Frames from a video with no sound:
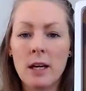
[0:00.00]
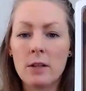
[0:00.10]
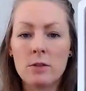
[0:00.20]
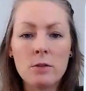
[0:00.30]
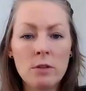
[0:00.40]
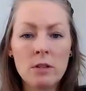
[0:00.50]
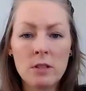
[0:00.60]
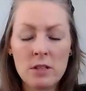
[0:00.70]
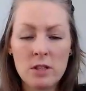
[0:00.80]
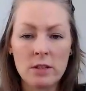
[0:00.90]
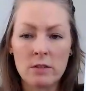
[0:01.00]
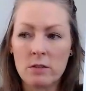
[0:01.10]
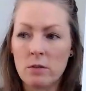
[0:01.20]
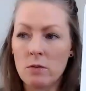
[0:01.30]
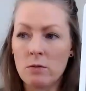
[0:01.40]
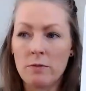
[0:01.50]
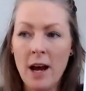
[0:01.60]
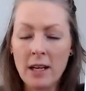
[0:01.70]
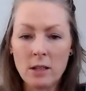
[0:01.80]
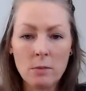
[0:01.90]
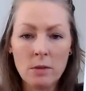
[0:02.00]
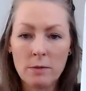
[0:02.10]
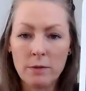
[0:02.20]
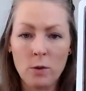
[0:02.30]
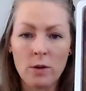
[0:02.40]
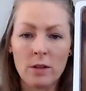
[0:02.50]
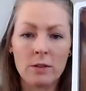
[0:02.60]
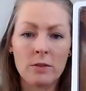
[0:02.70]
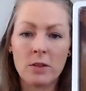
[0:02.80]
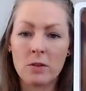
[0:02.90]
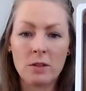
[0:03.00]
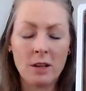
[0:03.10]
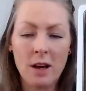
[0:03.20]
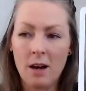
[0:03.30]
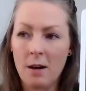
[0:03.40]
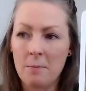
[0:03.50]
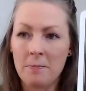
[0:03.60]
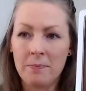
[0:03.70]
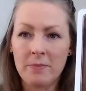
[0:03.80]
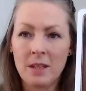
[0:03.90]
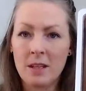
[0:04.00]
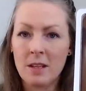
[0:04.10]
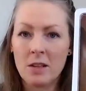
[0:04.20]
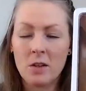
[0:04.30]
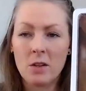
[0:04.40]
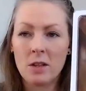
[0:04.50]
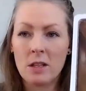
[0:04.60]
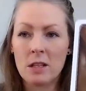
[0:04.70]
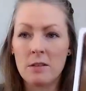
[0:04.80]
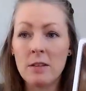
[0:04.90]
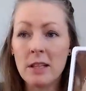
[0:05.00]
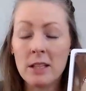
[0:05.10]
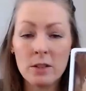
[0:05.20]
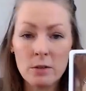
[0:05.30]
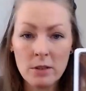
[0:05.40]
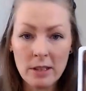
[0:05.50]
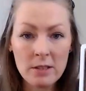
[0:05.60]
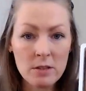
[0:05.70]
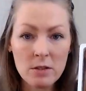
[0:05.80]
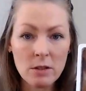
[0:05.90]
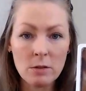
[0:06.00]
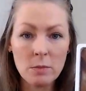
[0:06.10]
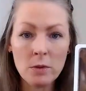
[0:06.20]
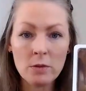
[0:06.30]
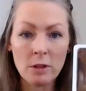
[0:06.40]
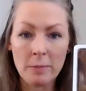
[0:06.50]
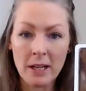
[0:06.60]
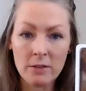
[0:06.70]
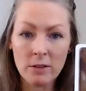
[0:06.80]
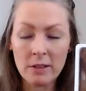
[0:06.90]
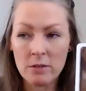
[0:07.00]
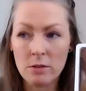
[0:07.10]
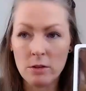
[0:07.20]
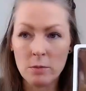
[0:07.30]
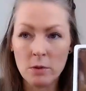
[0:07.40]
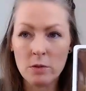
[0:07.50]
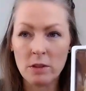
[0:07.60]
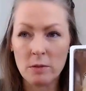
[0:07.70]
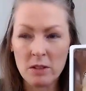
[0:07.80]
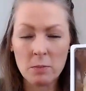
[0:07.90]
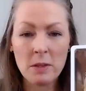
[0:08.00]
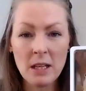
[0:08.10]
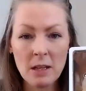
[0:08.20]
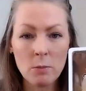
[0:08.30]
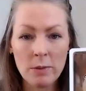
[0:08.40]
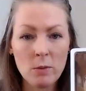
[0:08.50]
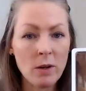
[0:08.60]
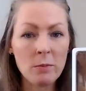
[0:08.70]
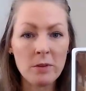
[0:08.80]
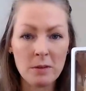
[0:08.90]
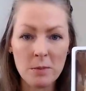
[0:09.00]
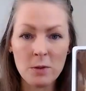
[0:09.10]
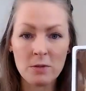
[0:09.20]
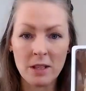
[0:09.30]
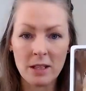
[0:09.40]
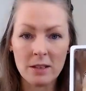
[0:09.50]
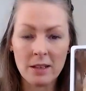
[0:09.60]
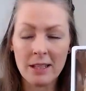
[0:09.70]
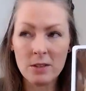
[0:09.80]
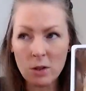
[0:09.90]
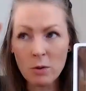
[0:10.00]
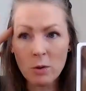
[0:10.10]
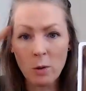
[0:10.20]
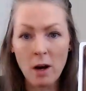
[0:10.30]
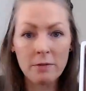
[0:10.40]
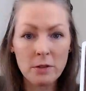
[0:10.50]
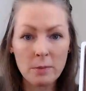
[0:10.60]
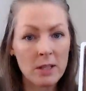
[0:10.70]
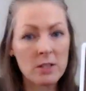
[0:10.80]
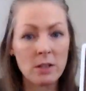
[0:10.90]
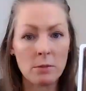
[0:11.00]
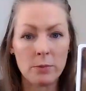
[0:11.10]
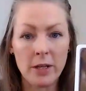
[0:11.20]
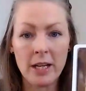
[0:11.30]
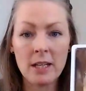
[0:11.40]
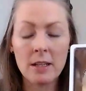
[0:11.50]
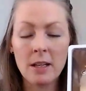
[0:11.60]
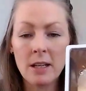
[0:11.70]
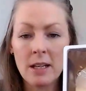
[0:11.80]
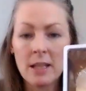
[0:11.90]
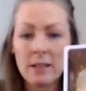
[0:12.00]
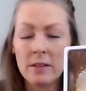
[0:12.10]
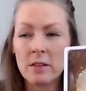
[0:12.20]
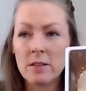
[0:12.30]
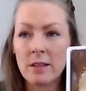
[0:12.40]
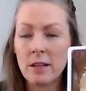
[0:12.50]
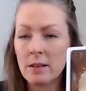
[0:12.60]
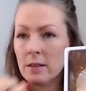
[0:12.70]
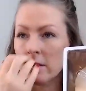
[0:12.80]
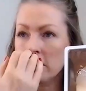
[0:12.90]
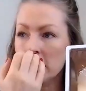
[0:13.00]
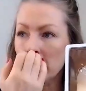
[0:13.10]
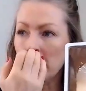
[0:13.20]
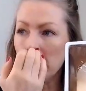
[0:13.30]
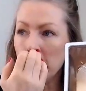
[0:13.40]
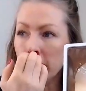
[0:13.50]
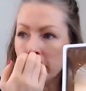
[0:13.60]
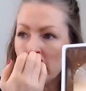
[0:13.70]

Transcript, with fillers: do the dishes vacuum the floor um, even like good listen to good music but as you listen to good music just be be one with the music like don't go off too much in your brain this is this is um